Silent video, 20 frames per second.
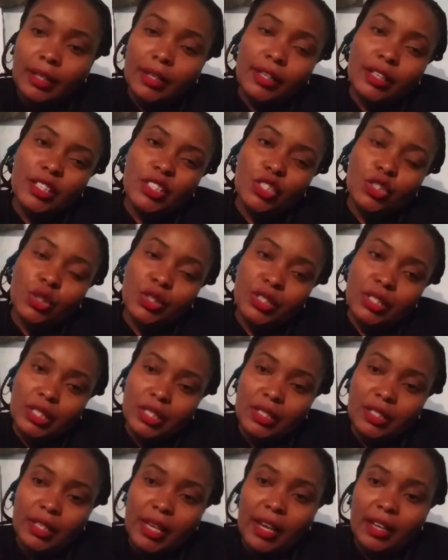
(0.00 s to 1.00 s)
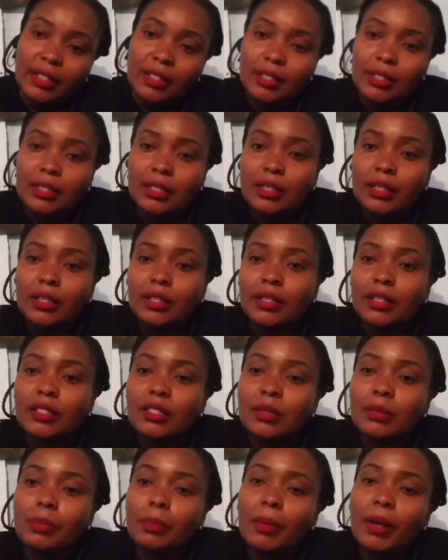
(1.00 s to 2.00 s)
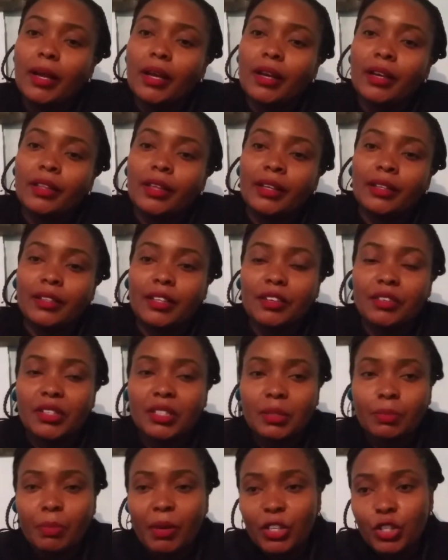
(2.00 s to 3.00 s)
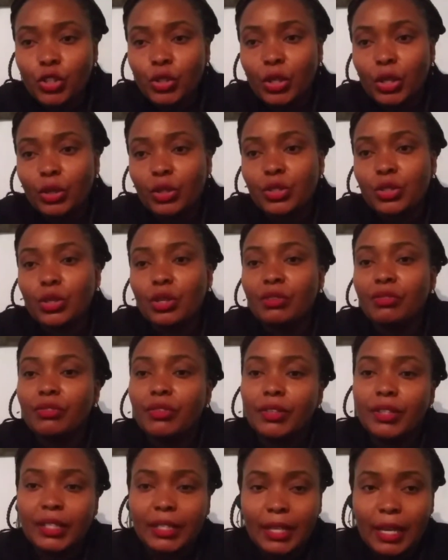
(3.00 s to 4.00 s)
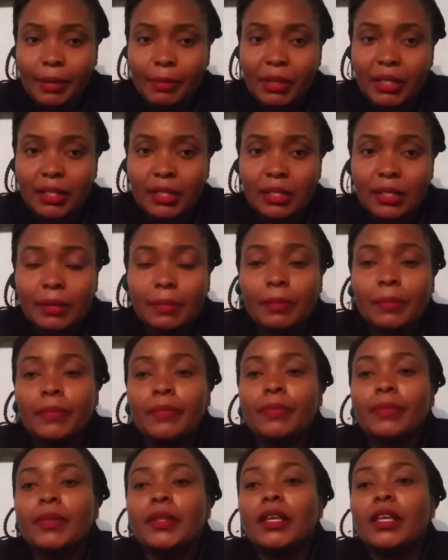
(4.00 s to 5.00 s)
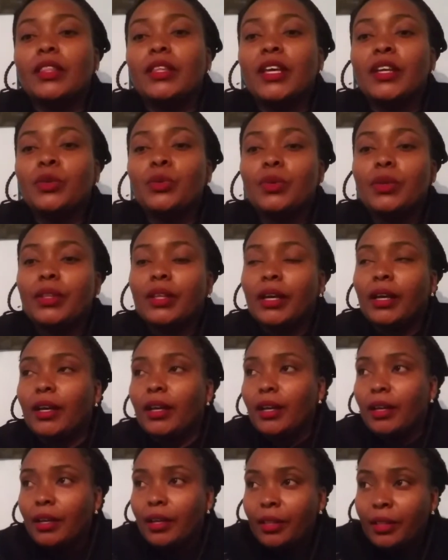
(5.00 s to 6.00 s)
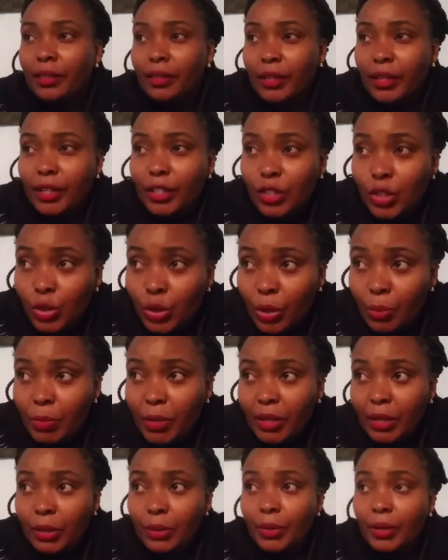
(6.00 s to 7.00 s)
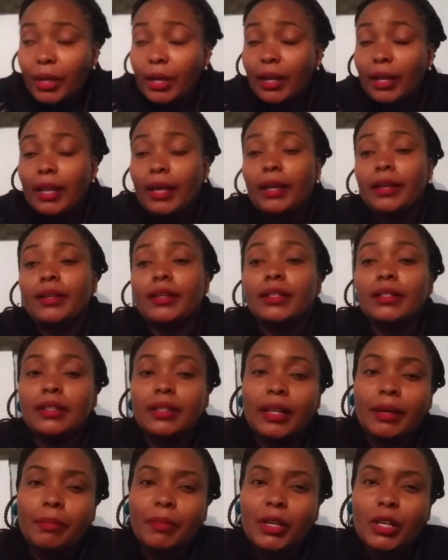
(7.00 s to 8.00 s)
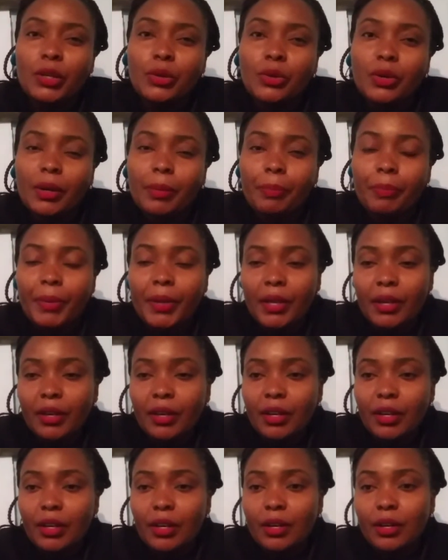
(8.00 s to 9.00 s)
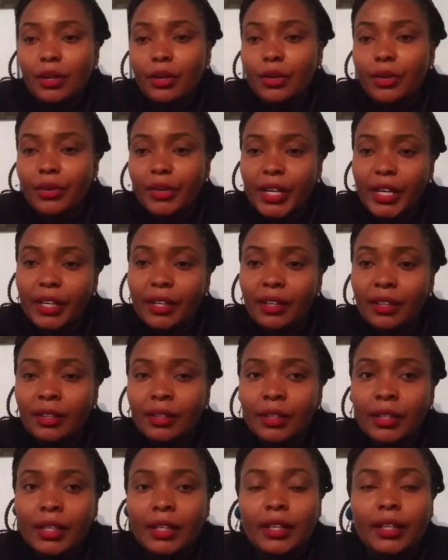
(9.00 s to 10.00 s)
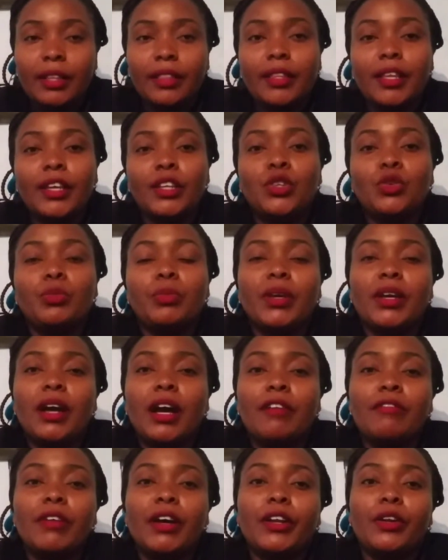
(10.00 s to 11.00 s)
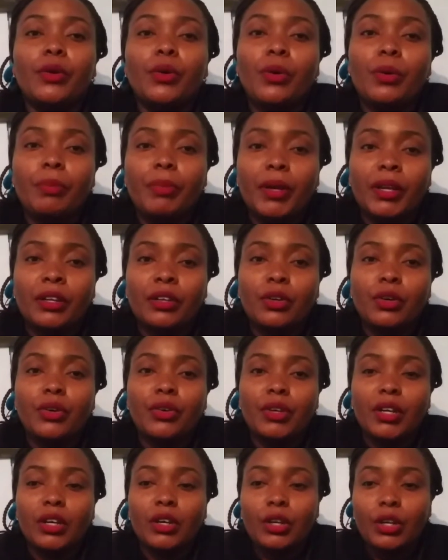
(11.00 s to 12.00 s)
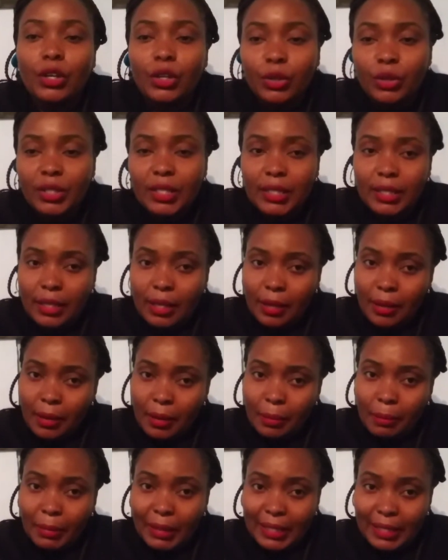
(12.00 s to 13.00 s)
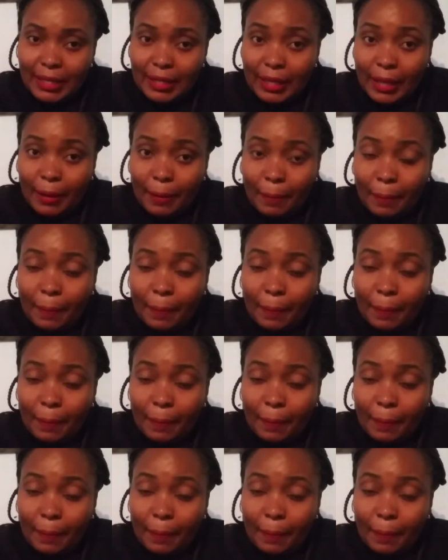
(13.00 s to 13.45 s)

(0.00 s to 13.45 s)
not intact, and there is partial loss of the dermis. Then the sore may look pink or red. Then you may have an open or a closed blister.